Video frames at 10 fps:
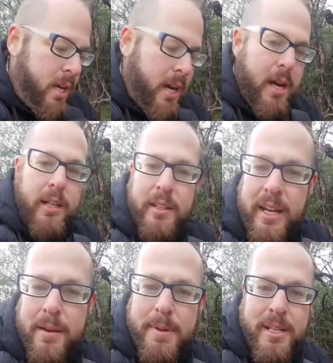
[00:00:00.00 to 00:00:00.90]

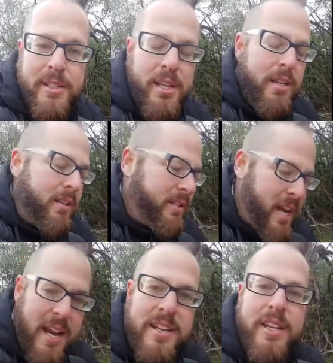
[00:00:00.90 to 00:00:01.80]
ligaments and
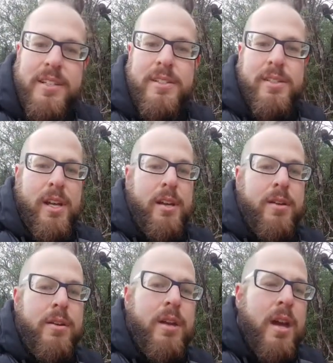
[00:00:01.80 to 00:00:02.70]
tendons,
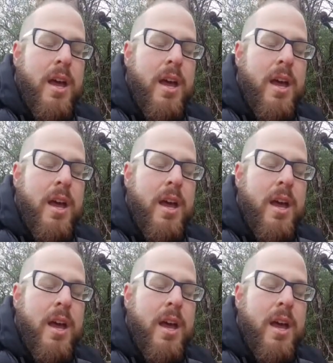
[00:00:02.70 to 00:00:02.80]
and